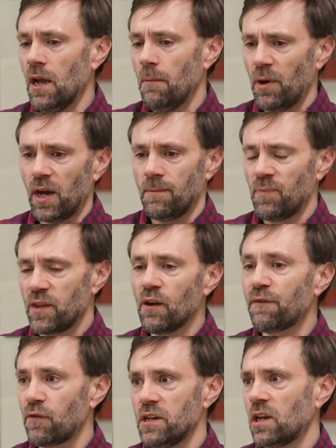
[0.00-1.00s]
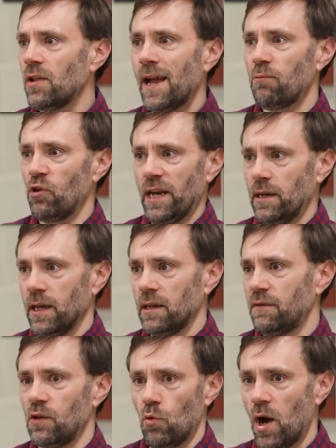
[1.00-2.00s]
But you're free to collaborate. And
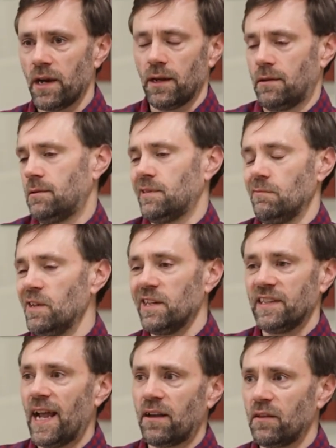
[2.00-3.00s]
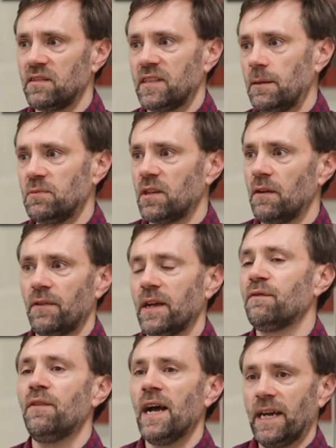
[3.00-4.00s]
if you want to submit exactly the same stuff, like
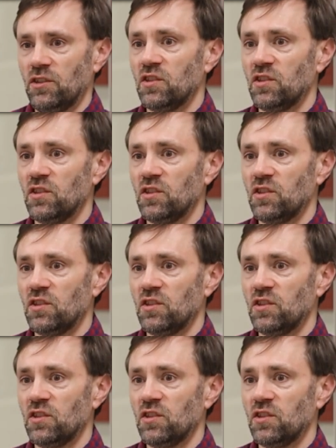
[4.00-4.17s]
fine.